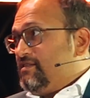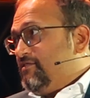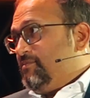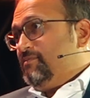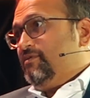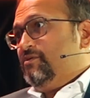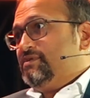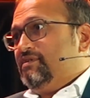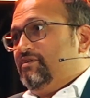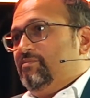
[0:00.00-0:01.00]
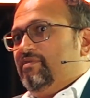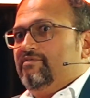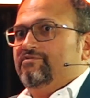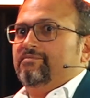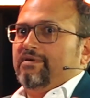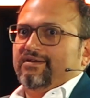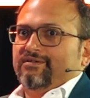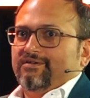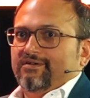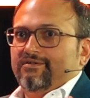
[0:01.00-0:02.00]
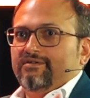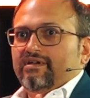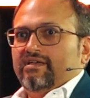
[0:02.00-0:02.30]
that have been hosted on your platform? I don't know.